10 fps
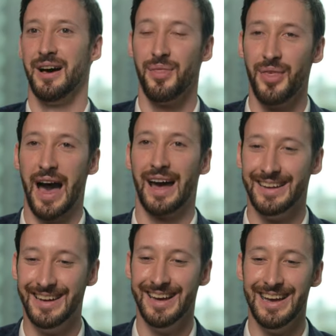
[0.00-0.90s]
That
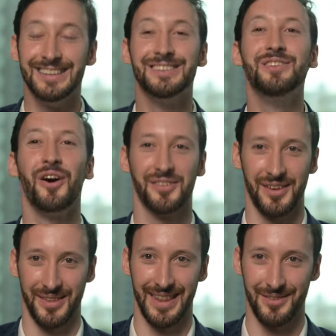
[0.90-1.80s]
is not
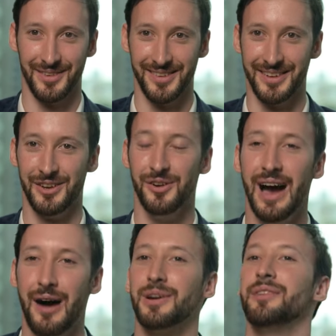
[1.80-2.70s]
something they want to do
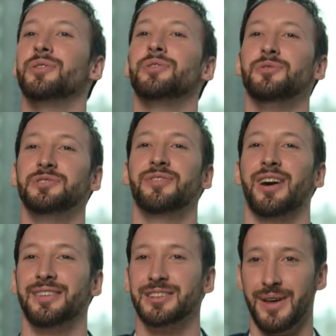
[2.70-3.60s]
and will give you a huge
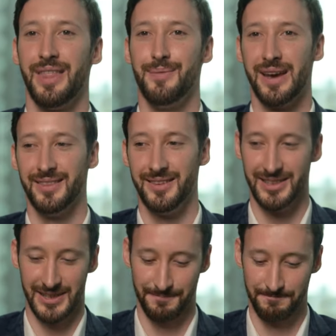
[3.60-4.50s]
advantage when they're making the
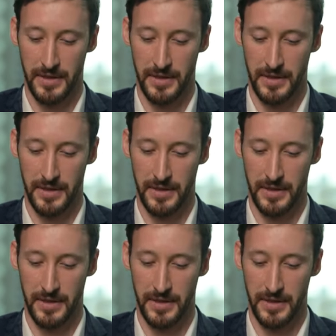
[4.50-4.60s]
decision.